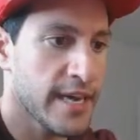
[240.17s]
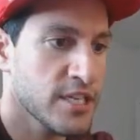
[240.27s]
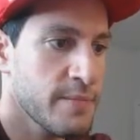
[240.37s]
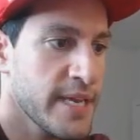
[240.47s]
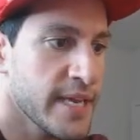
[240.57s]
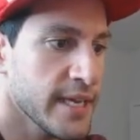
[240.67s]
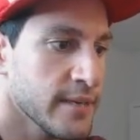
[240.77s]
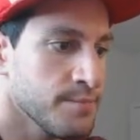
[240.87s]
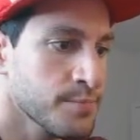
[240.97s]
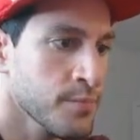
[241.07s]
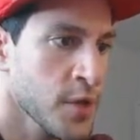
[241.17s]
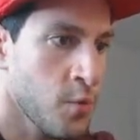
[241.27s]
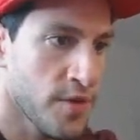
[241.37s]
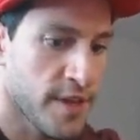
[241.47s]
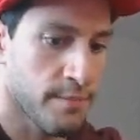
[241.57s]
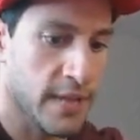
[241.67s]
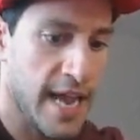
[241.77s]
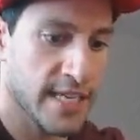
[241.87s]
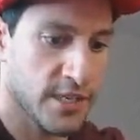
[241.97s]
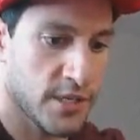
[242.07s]
us begin with a
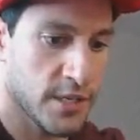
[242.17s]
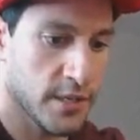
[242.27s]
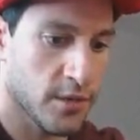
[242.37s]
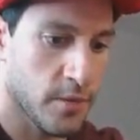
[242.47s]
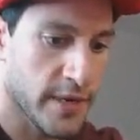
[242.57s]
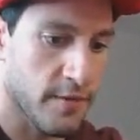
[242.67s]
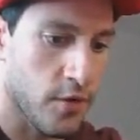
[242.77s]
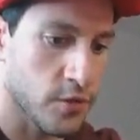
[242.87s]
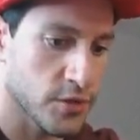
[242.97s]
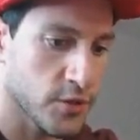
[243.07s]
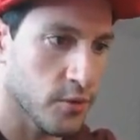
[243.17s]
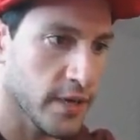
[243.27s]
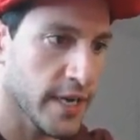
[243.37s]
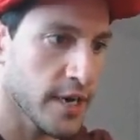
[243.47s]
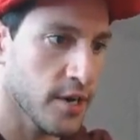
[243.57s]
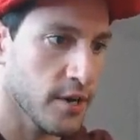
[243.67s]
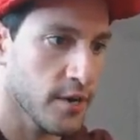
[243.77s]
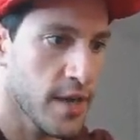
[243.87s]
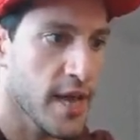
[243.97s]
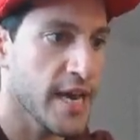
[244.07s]
blast, a little bit of old school here,
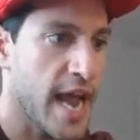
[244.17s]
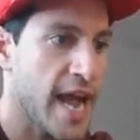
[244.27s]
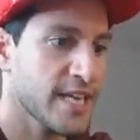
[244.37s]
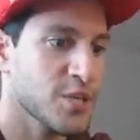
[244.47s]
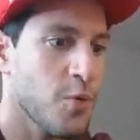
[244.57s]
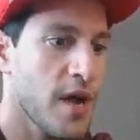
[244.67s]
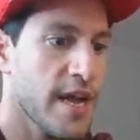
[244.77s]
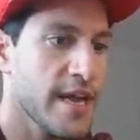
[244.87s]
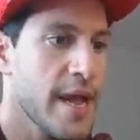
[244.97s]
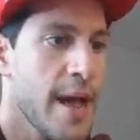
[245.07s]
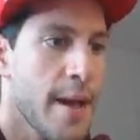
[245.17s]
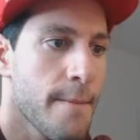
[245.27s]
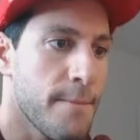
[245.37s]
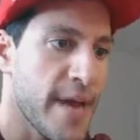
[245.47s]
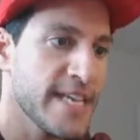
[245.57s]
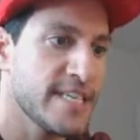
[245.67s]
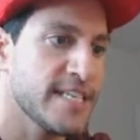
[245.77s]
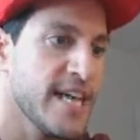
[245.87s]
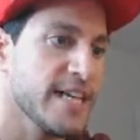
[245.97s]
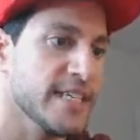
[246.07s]
an X Y base
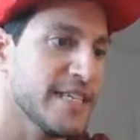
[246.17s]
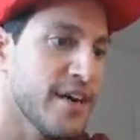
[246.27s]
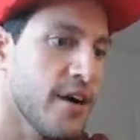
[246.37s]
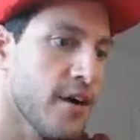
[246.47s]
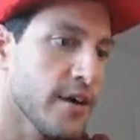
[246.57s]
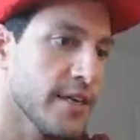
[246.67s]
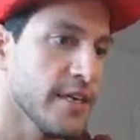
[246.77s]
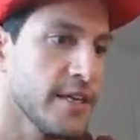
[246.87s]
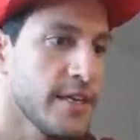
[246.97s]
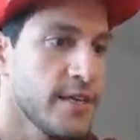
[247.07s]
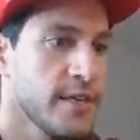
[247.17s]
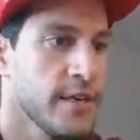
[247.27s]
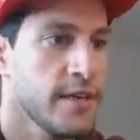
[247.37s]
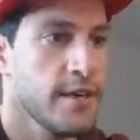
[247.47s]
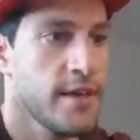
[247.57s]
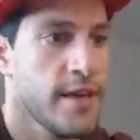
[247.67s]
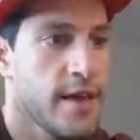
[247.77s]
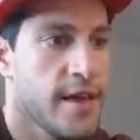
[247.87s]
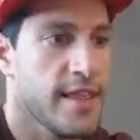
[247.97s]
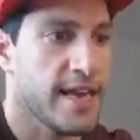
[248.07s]
set card
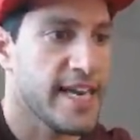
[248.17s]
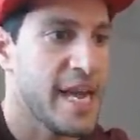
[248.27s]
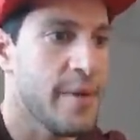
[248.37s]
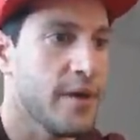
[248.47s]
that came out